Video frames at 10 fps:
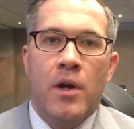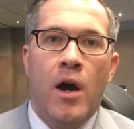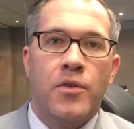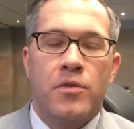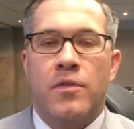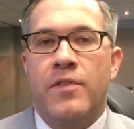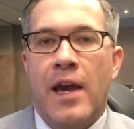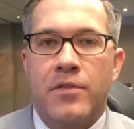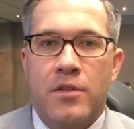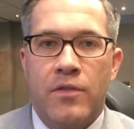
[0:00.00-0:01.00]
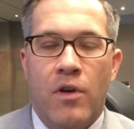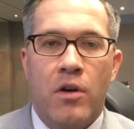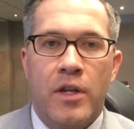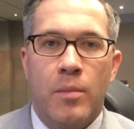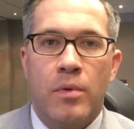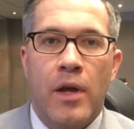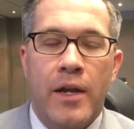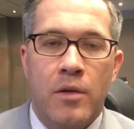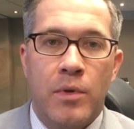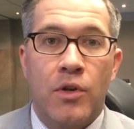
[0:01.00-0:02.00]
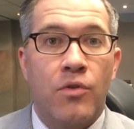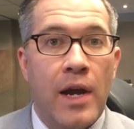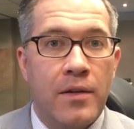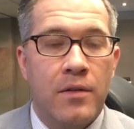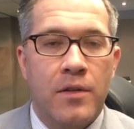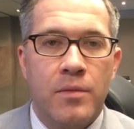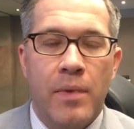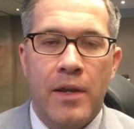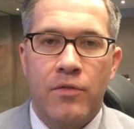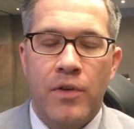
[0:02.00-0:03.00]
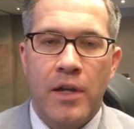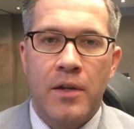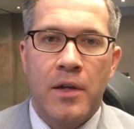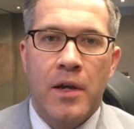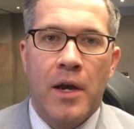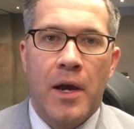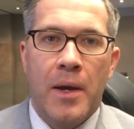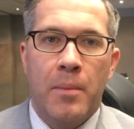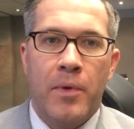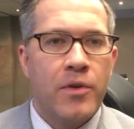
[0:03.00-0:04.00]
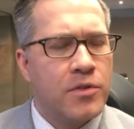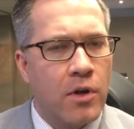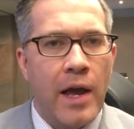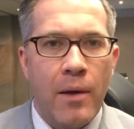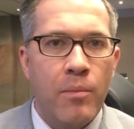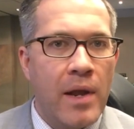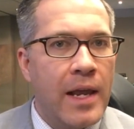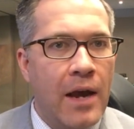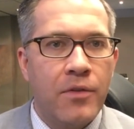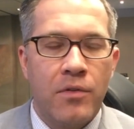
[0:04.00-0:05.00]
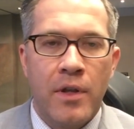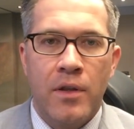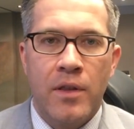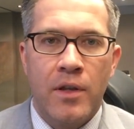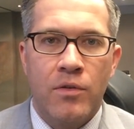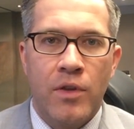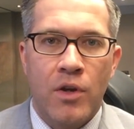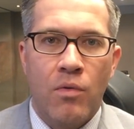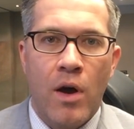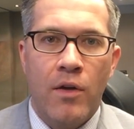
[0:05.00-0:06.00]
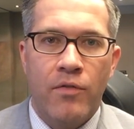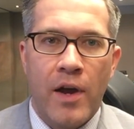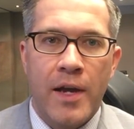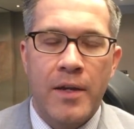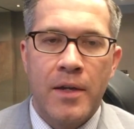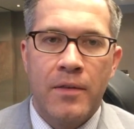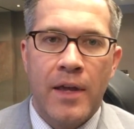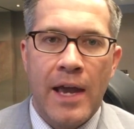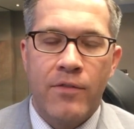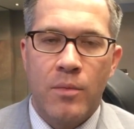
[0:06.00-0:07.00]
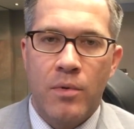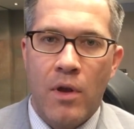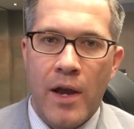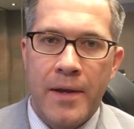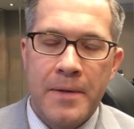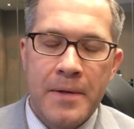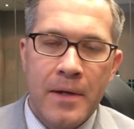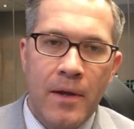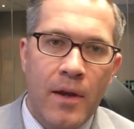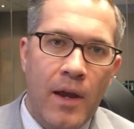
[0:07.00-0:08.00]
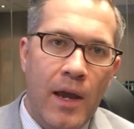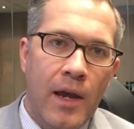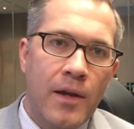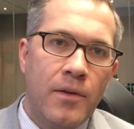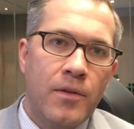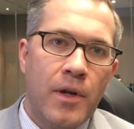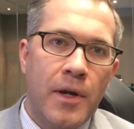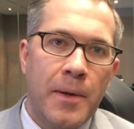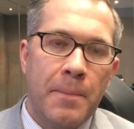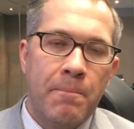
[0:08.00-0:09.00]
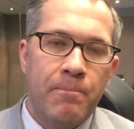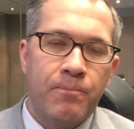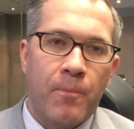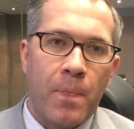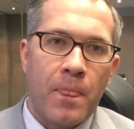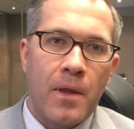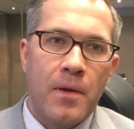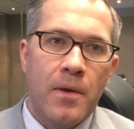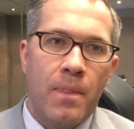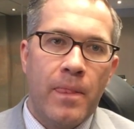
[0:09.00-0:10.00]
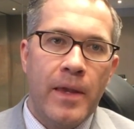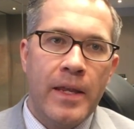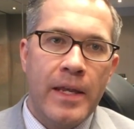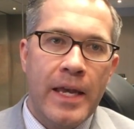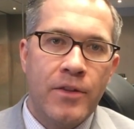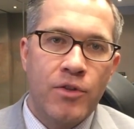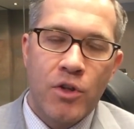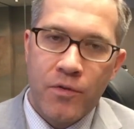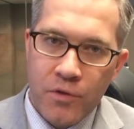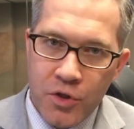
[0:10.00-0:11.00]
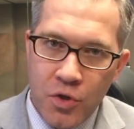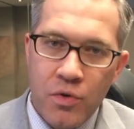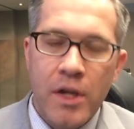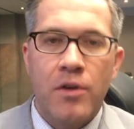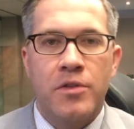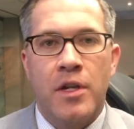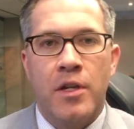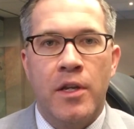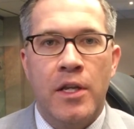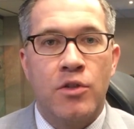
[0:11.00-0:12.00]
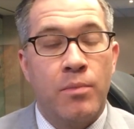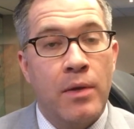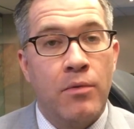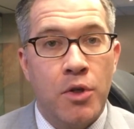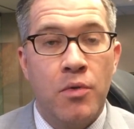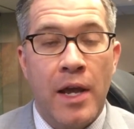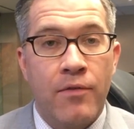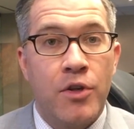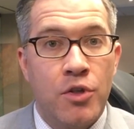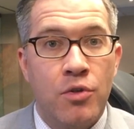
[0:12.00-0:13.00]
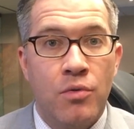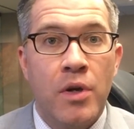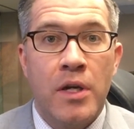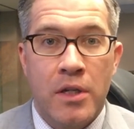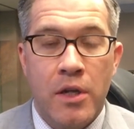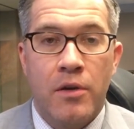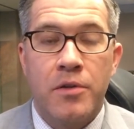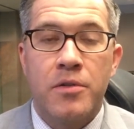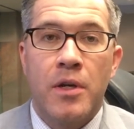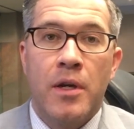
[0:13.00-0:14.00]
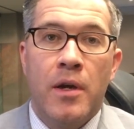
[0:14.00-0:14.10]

hundreds of thousands have already applied and been granted this benefit. But there's still many out there that qualify, that haven't applied. And it's good for 2 years, and it needs to be renewed every 2 years.